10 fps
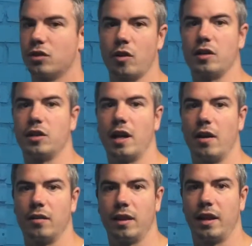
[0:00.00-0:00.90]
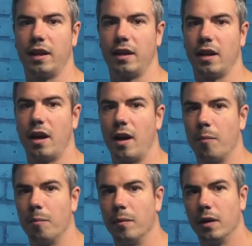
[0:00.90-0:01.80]
for stretching out the,
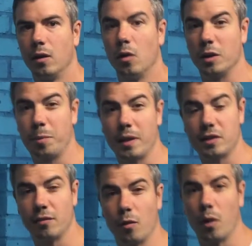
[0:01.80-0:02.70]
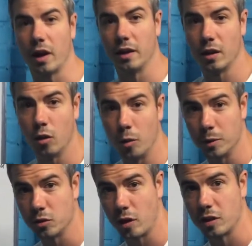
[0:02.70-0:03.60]
it's basically for working the core
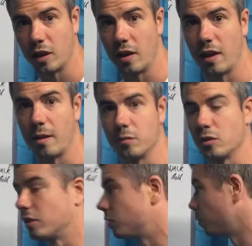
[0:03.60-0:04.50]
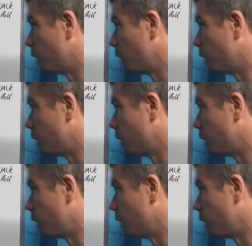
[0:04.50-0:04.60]
but stretching out the hamstrings as